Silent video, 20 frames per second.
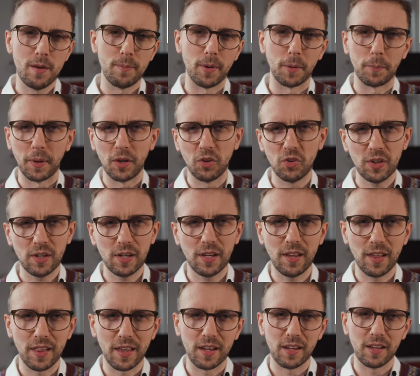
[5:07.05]
But
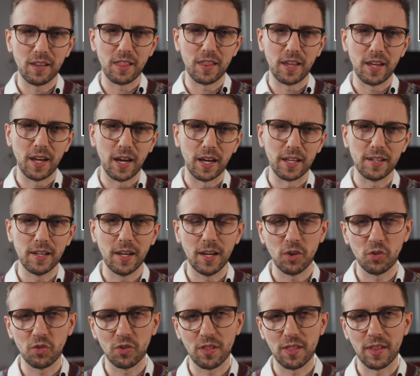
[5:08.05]
basically, the idea
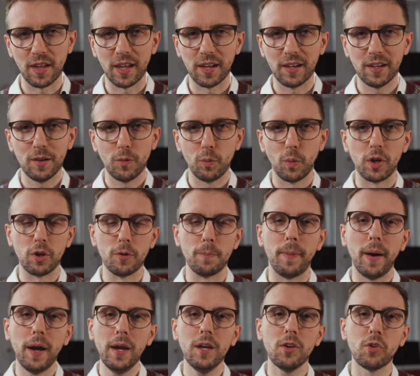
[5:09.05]
is that when you
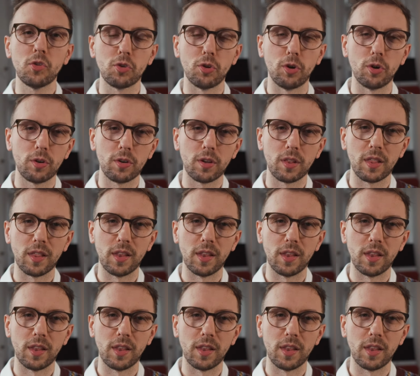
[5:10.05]
buy a stock,